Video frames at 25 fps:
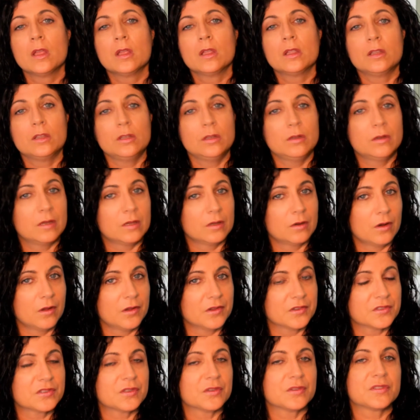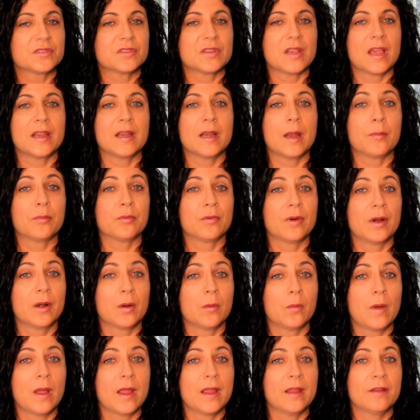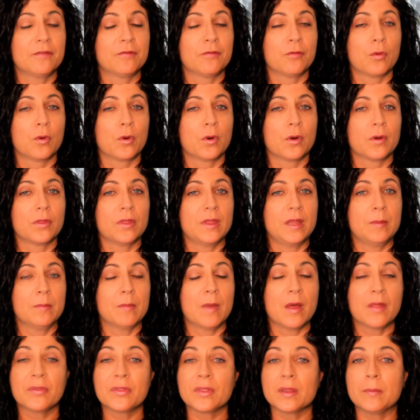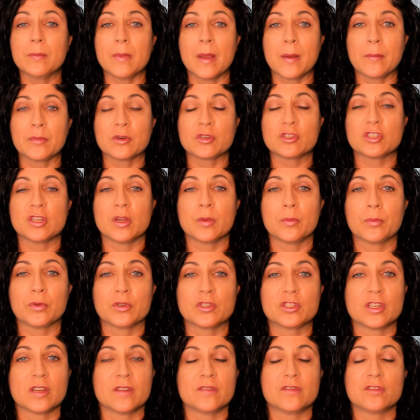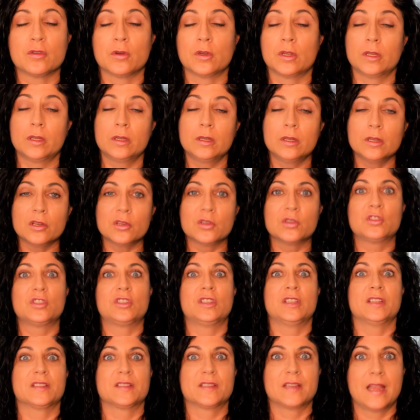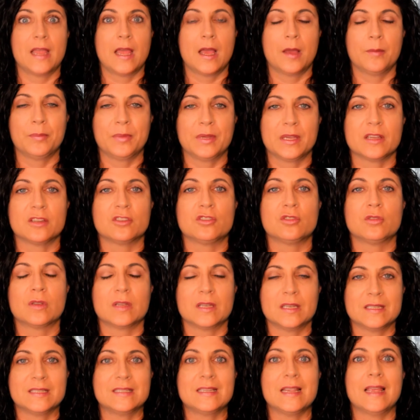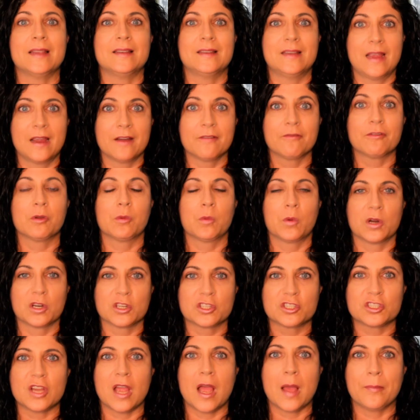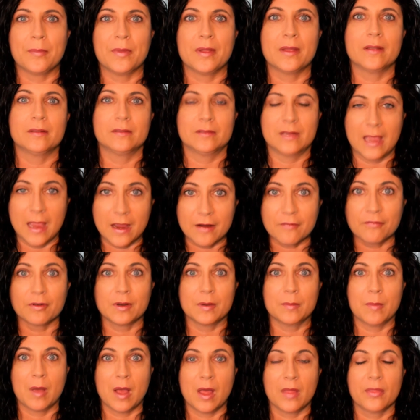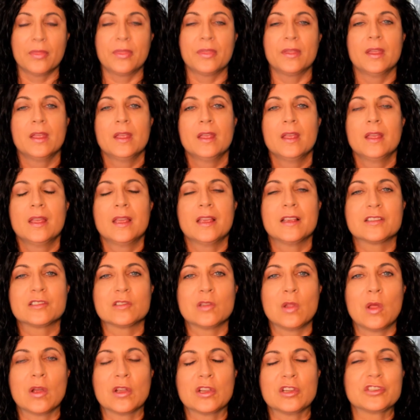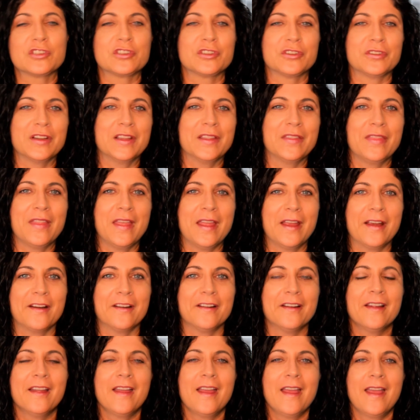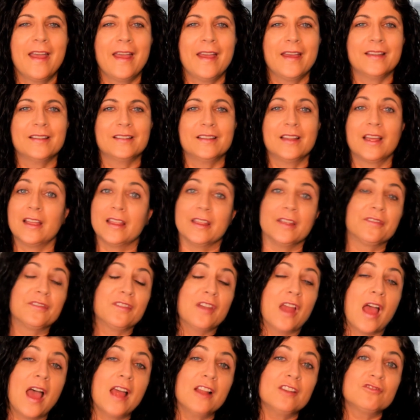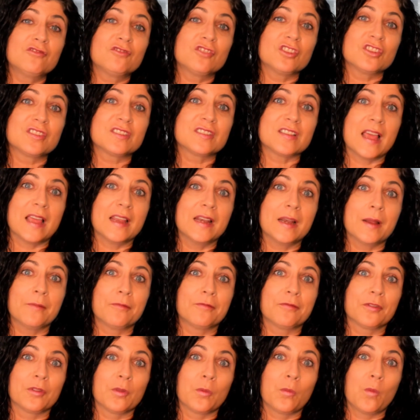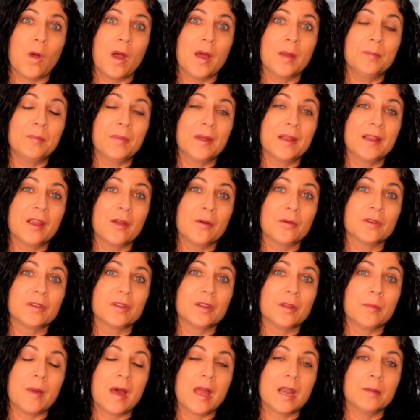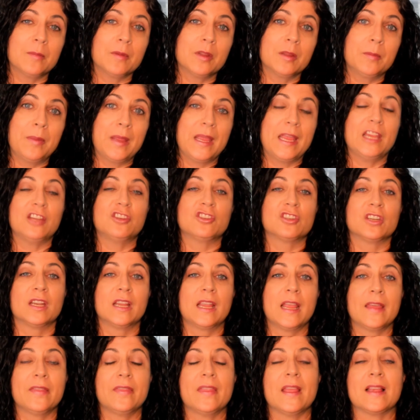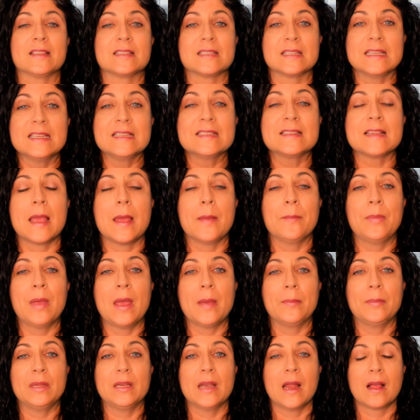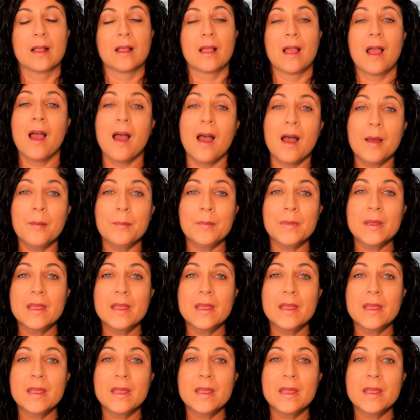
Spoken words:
you can also sign up right away for the monthly membership, which gives you a huge discount because you can attend every workshop every month. as long as you're in there. And if not, just sign up for the one by going to the bottom of the page. And again, that's lisaandpepe.com.